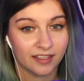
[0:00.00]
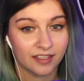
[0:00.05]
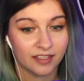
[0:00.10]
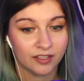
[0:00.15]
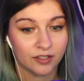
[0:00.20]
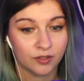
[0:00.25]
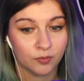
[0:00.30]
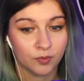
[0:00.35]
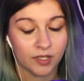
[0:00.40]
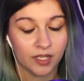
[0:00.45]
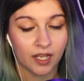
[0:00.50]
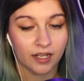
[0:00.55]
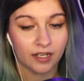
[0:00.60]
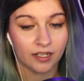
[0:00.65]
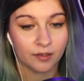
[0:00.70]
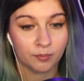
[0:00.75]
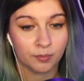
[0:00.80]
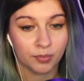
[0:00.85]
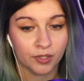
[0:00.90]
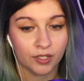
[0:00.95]
We got a
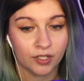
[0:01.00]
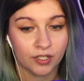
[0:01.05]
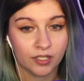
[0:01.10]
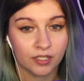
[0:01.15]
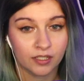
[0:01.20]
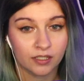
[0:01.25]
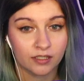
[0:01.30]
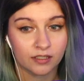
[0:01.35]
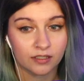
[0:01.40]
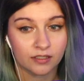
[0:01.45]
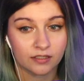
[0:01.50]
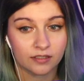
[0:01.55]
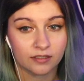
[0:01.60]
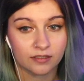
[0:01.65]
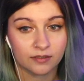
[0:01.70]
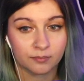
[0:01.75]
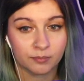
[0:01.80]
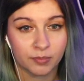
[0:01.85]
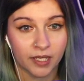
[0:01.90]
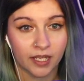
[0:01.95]
book
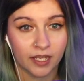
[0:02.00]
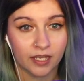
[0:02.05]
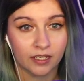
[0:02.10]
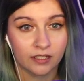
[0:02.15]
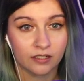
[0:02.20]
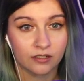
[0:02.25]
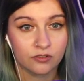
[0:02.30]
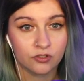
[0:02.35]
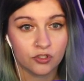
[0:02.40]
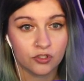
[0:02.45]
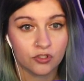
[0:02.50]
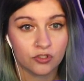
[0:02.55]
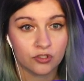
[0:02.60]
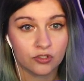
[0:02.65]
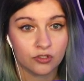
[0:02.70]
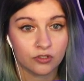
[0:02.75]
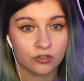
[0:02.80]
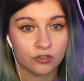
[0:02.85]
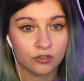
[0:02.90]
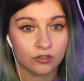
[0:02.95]
page.
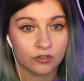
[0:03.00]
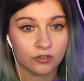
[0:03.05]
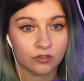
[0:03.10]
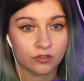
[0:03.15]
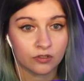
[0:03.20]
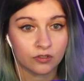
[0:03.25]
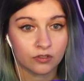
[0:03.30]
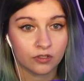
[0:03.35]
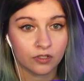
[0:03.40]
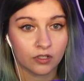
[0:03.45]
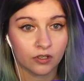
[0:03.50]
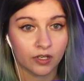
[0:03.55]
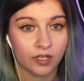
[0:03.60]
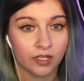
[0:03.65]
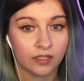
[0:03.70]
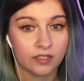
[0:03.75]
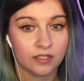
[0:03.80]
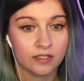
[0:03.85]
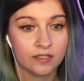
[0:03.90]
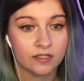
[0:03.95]
Okay,
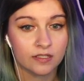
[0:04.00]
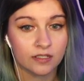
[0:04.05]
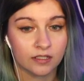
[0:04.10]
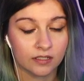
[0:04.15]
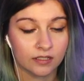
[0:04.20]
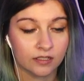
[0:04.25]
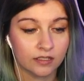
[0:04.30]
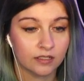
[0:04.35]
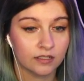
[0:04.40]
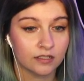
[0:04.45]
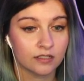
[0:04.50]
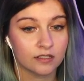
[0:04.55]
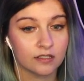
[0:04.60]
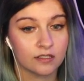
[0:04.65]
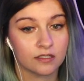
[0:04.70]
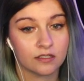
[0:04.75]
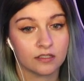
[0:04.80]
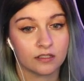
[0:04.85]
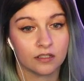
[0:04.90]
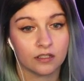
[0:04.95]
this
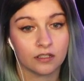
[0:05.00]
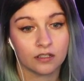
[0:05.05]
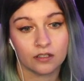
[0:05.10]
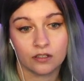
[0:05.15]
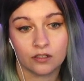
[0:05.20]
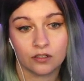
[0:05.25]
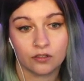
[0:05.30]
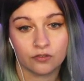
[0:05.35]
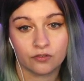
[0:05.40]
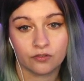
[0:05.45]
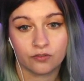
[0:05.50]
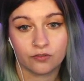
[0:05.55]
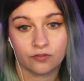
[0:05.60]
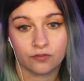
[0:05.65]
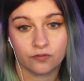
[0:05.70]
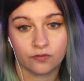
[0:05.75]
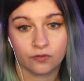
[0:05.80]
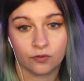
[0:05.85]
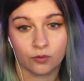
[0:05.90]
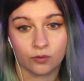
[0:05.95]
is
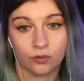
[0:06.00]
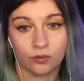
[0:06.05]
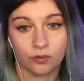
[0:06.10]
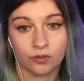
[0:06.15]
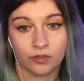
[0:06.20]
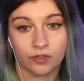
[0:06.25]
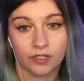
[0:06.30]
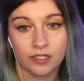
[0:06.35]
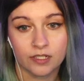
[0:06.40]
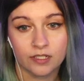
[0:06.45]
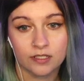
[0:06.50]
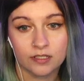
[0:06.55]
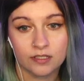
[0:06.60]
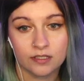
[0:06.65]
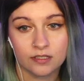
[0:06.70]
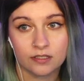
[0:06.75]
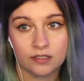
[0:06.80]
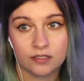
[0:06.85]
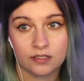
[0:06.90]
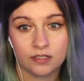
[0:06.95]

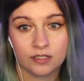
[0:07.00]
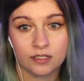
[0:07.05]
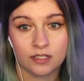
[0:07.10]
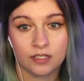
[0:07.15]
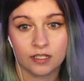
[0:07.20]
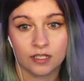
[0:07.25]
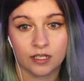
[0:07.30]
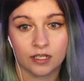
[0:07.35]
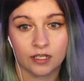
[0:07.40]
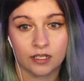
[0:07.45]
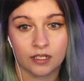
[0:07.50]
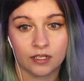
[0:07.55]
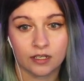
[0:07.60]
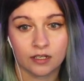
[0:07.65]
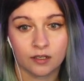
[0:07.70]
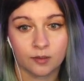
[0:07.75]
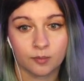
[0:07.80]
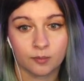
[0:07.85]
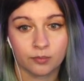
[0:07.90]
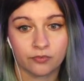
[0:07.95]
forest
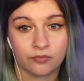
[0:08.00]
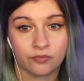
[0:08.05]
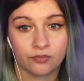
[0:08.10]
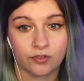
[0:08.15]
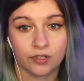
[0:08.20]
camphor.